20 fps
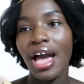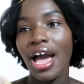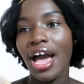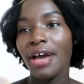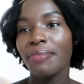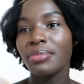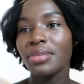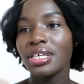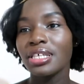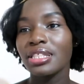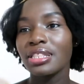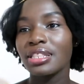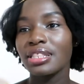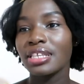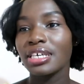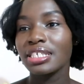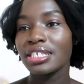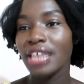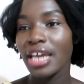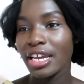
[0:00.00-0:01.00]
I mean,
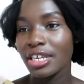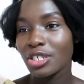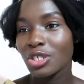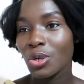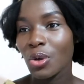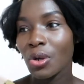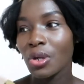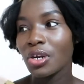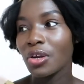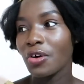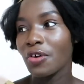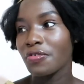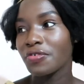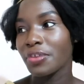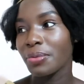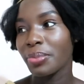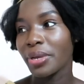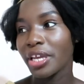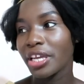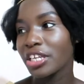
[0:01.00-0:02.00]
the title of
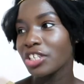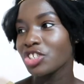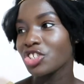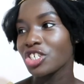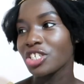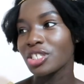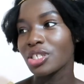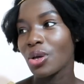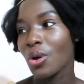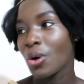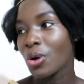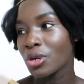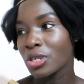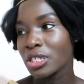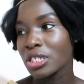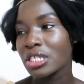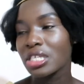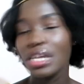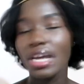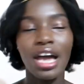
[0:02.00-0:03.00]
the page is
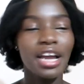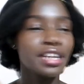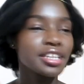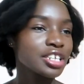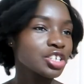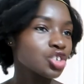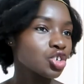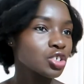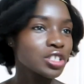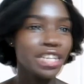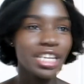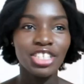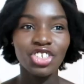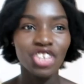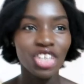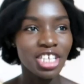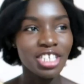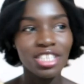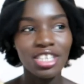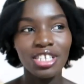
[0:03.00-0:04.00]
called Architectural
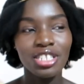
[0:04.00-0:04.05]
Digest.